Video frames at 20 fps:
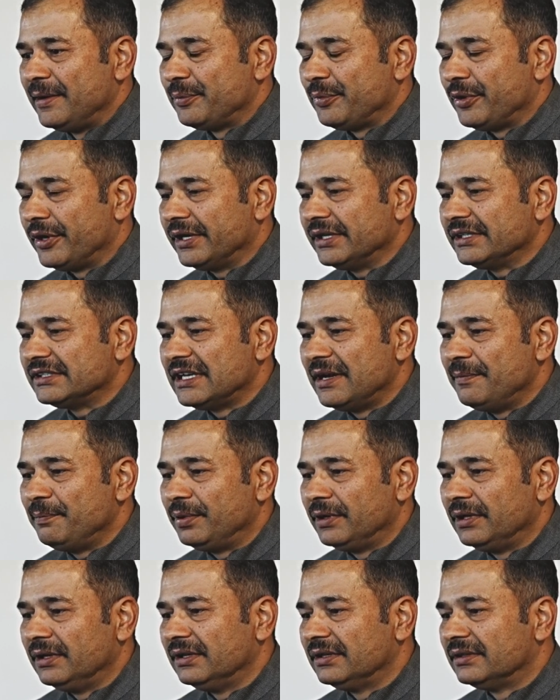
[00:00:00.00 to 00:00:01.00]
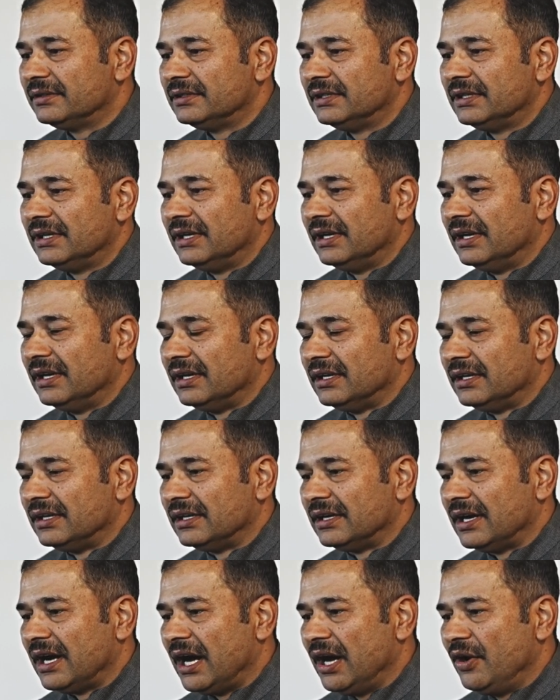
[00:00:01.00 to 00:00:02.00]
For example,
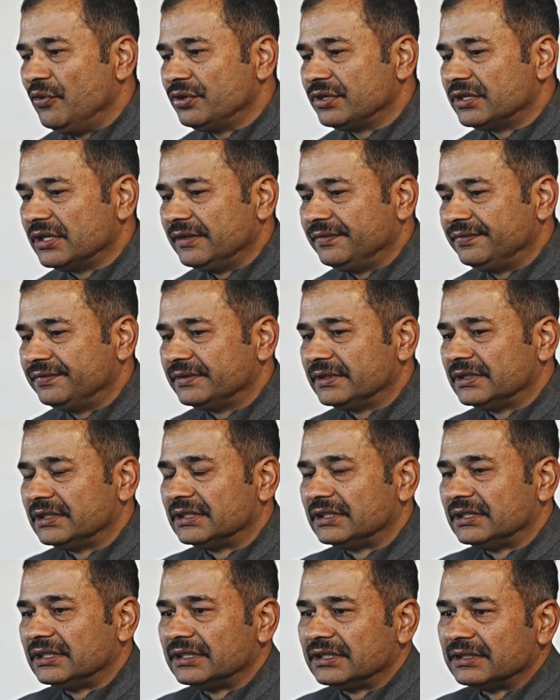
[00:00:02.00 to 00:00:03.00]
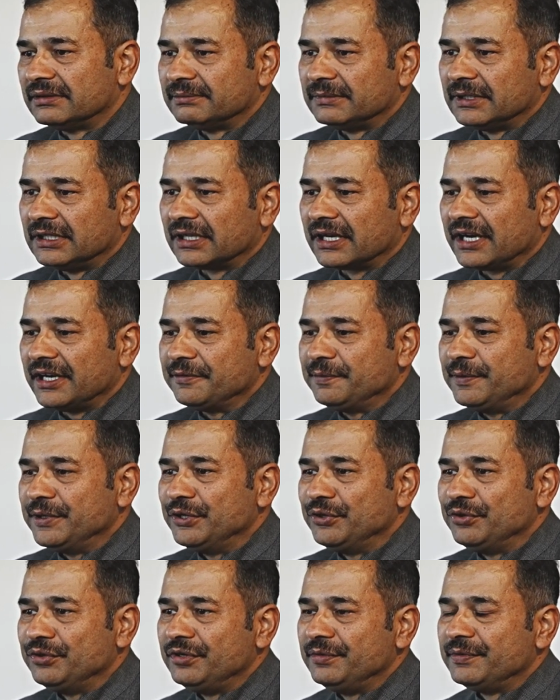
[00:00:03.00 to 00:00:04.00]
out of
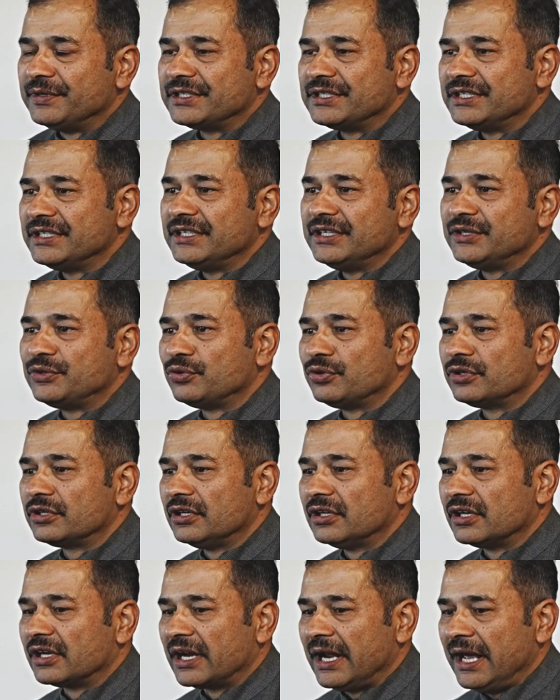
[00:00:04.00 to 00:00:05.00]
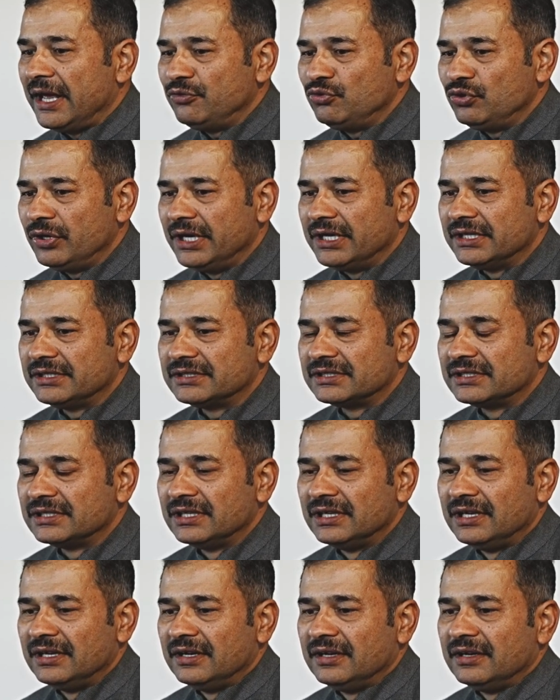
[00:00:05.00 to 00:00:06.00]
Kathmandu University total graduates,
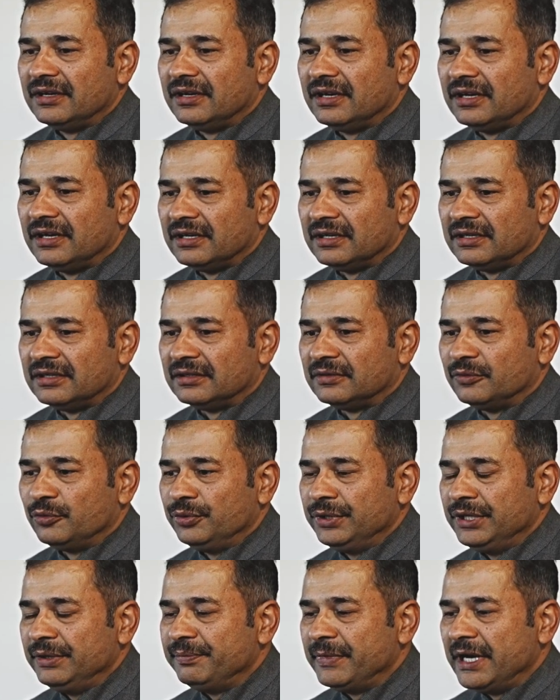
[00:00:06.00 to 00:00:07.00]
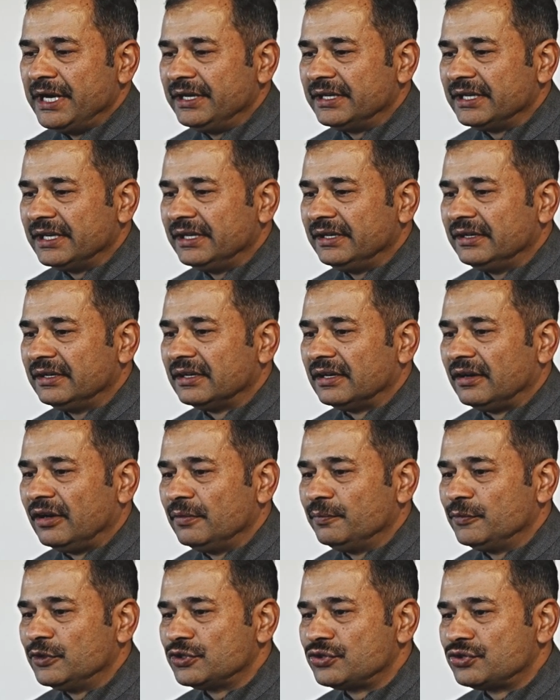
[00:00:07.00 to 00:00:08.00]
we maintained
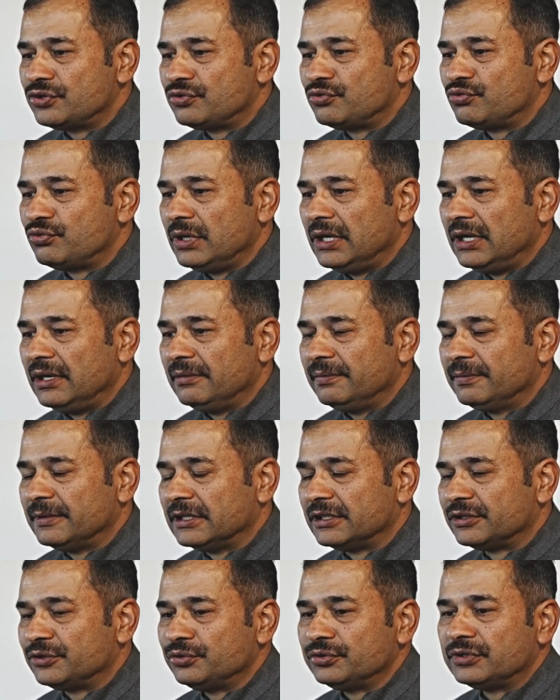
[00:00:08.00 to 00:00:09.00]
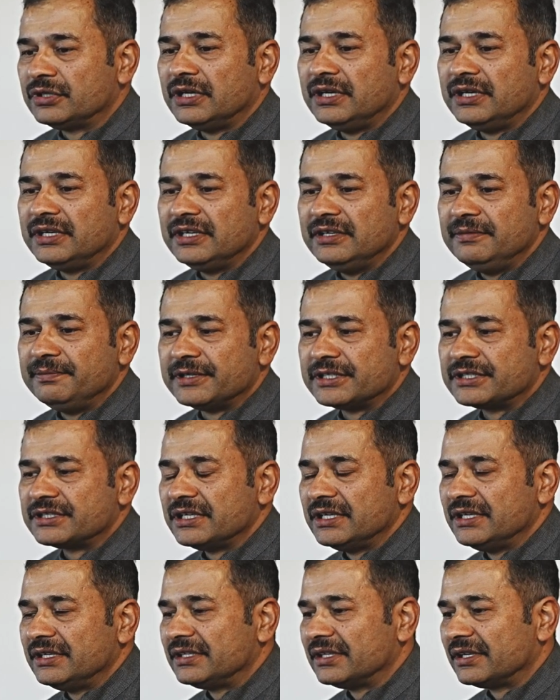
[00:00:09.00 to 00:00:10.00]
almost 12 to
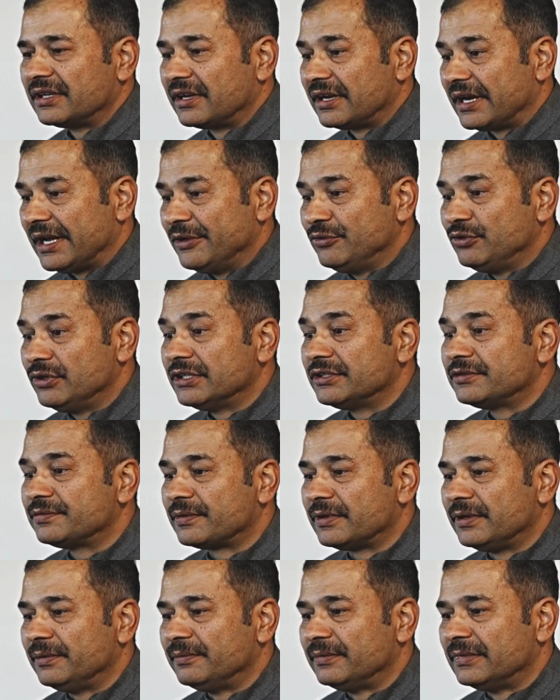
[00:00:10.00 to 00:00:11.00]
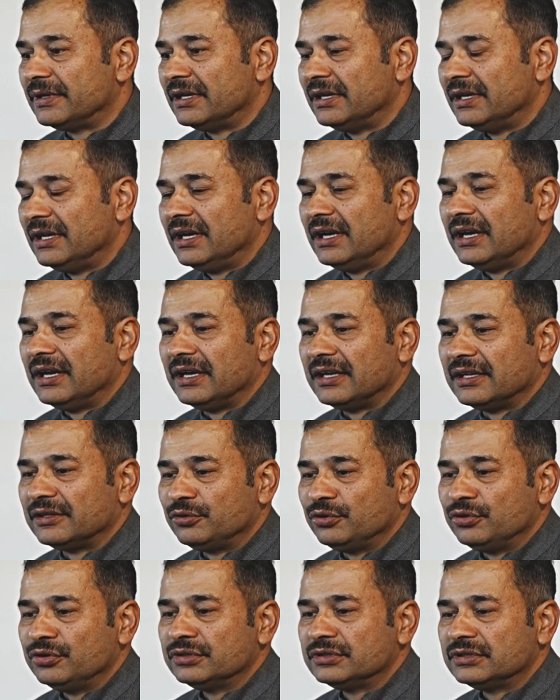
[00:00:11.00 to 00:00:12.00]
13% graduates from
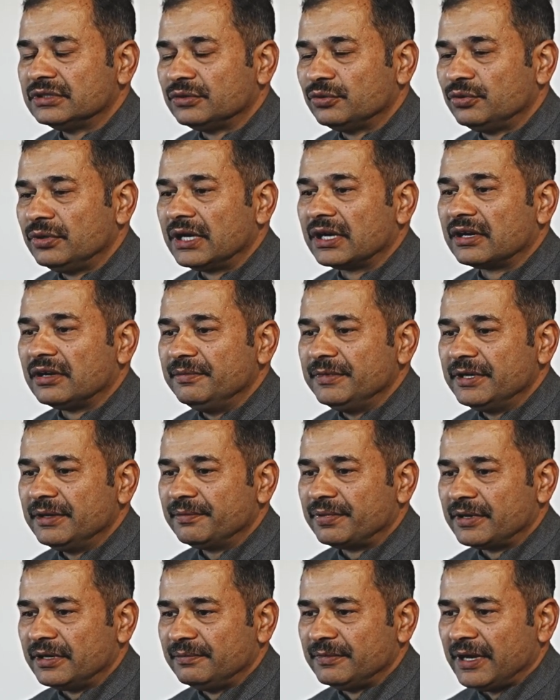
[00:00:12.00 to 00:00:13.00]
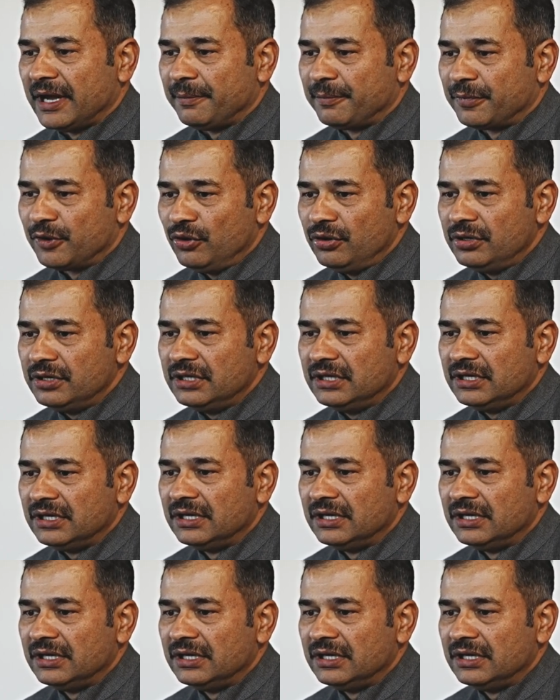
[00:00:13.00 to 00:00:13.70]
those who are coming from abroad.